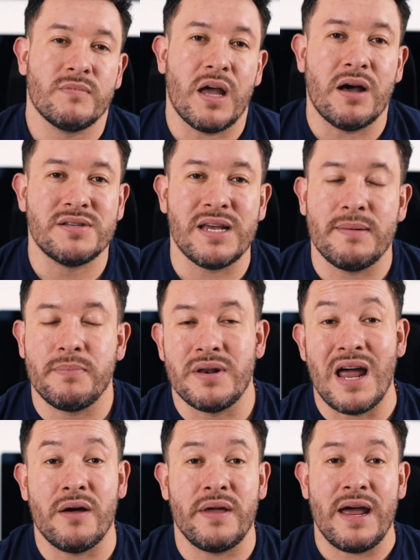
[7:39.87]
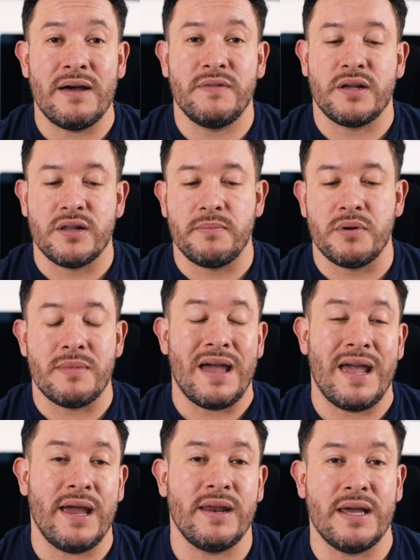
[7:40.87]
I would say, but now that I have the clipper in my
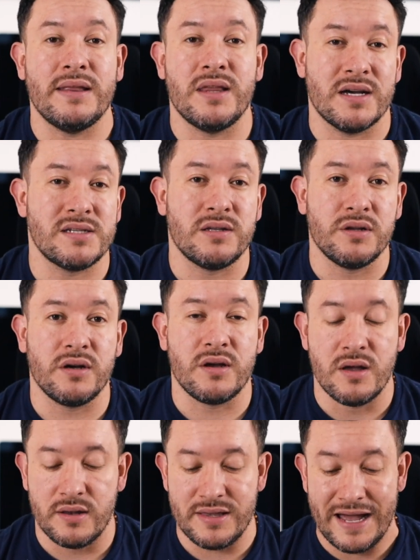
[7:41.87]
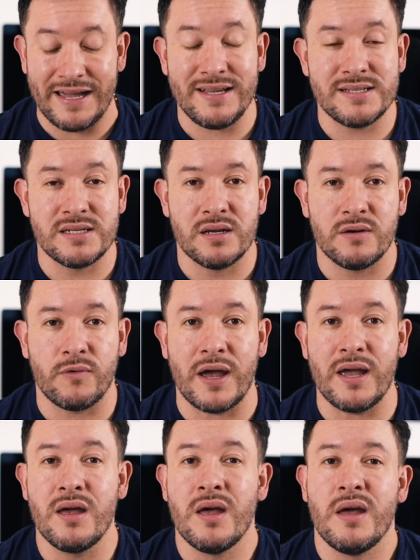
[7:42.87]
hand, it does look nice,
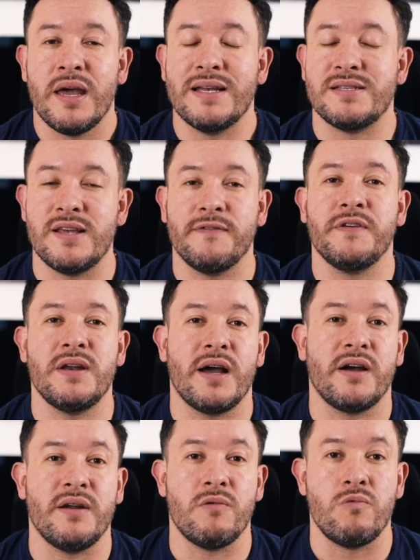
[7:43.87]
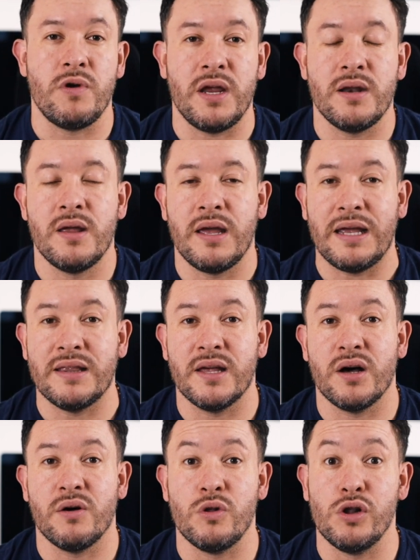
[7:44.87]
right? It's definitely not gonna win in
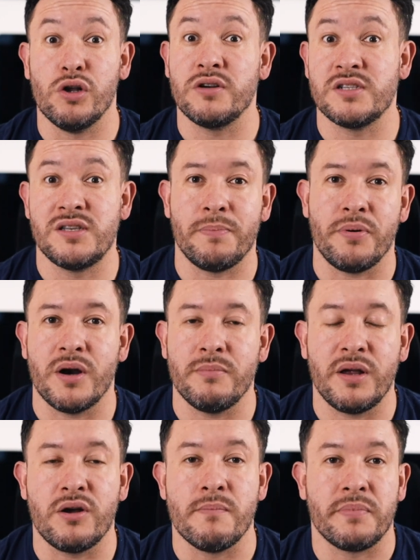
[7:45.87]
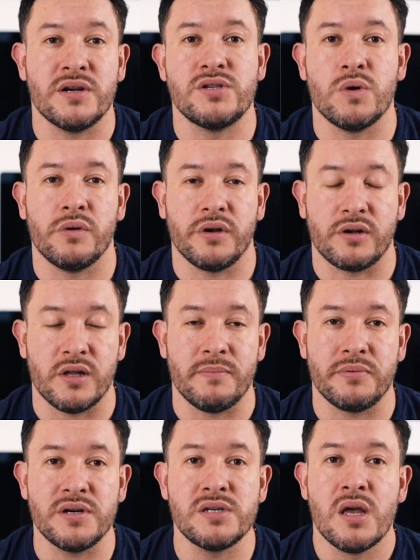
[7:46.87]
the looks department compared to all the
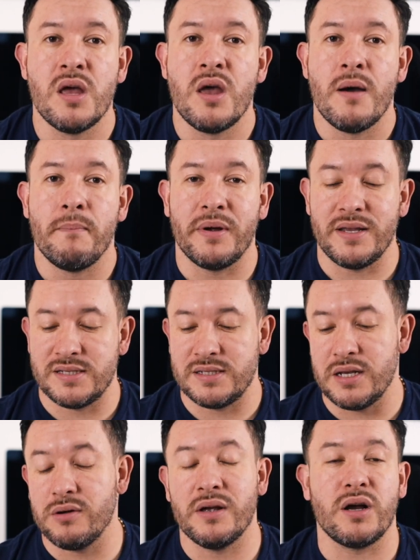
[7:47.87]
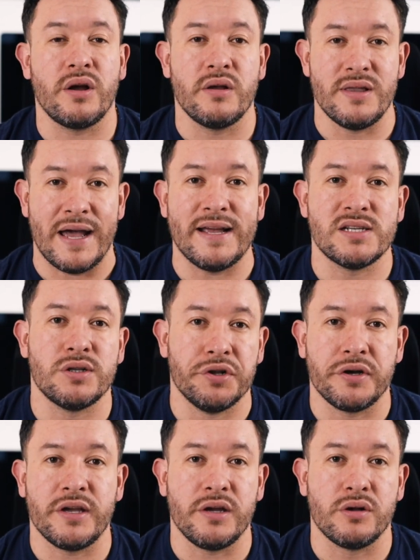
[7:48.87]
clippers, but it's still a nice
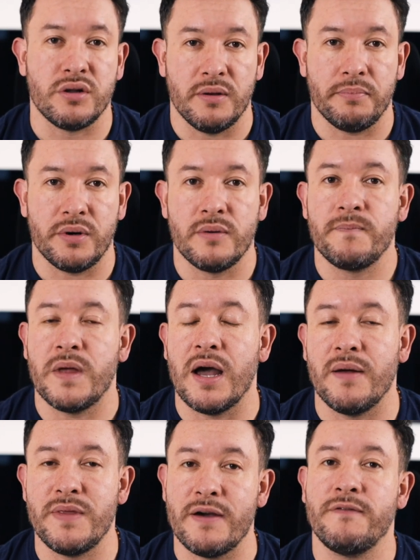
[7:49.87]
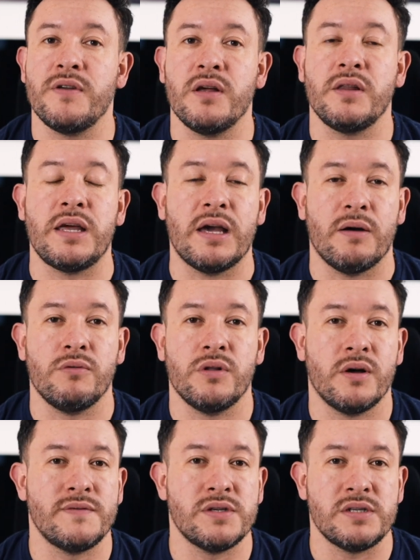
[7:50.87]
looking clipper. Definitely, I would
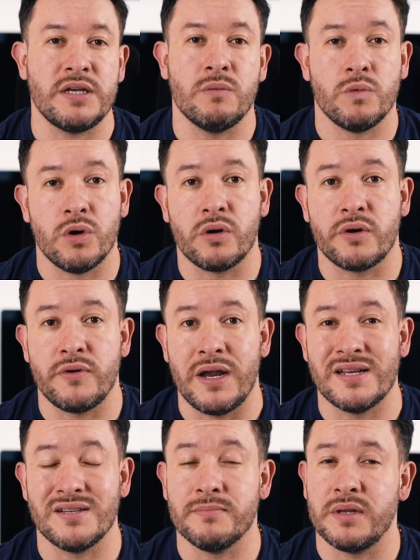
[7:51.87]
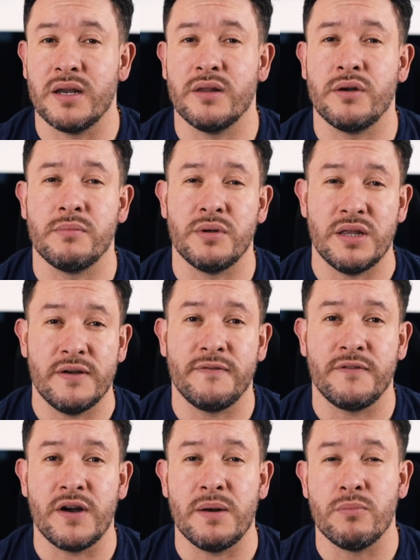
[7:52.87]
love to see Wahl create something a little bit
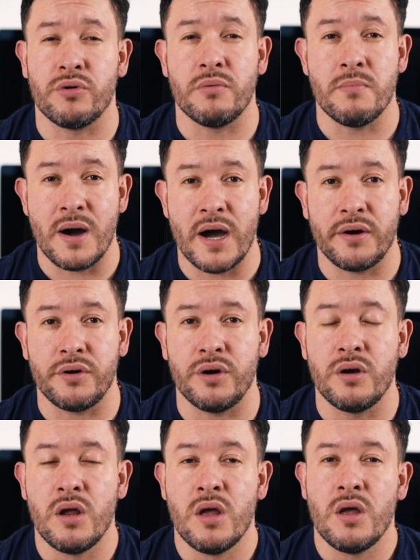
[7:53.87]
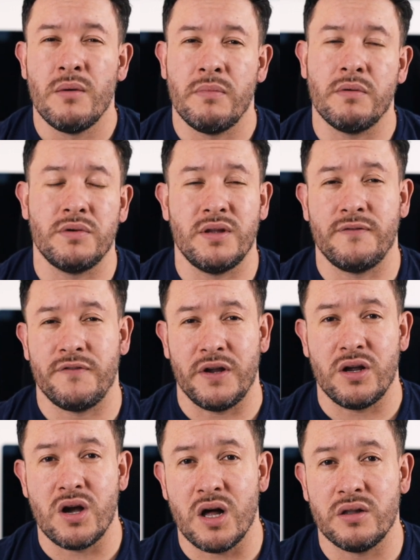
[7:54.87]
different, more modern, maybe with
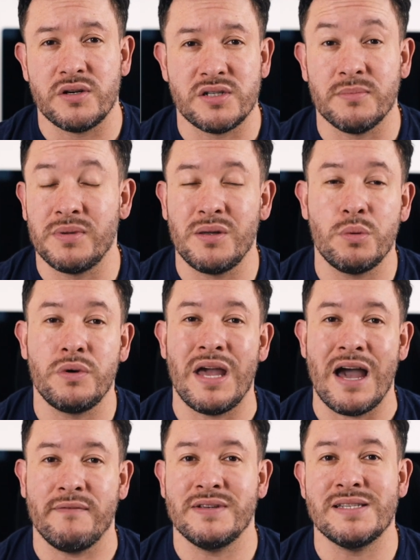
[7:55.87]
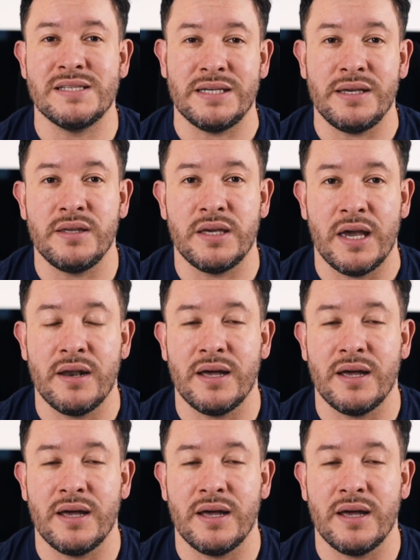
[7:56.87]
different colors, something that we haven't seen yet.